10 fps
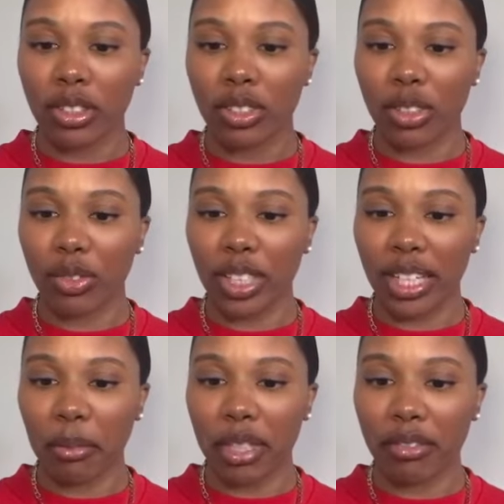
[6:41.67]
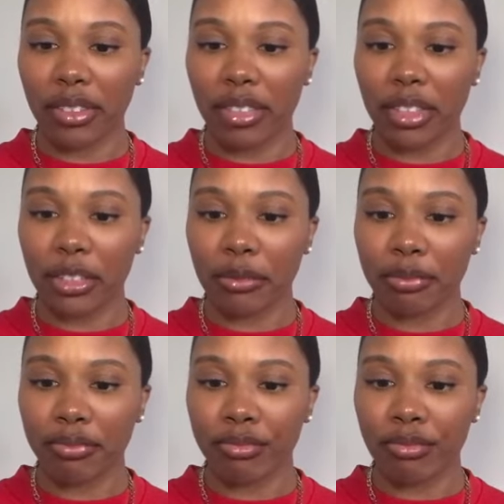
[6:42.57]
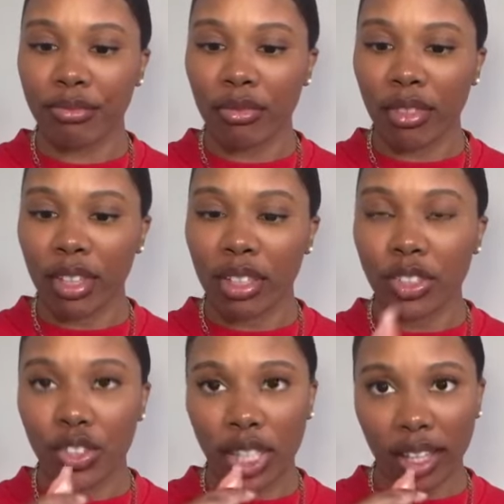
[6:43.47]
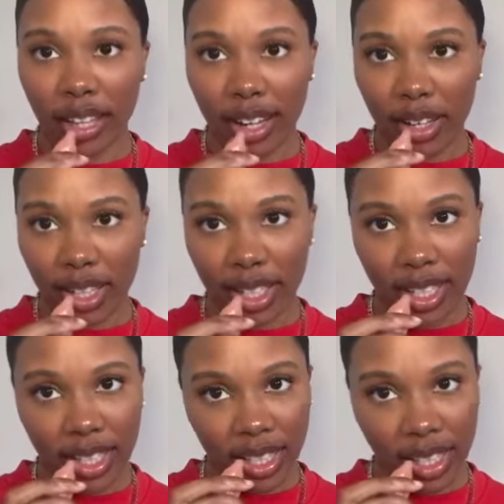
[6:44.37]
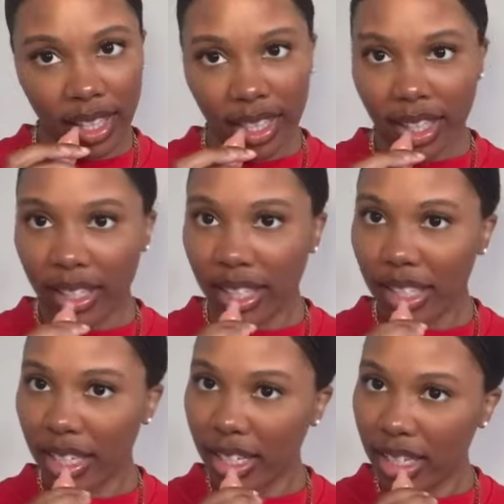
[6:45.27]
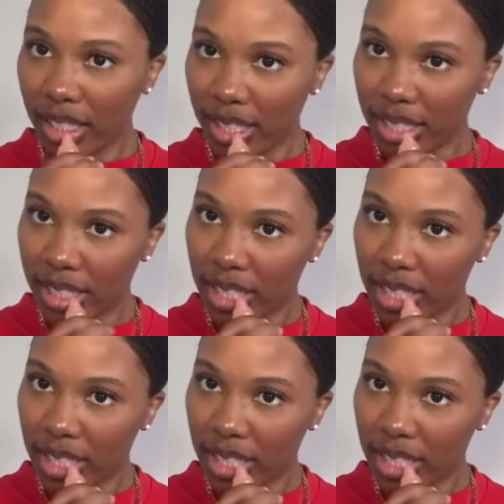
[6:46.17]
So if you like mint flavor, check it out. Look at that gloss.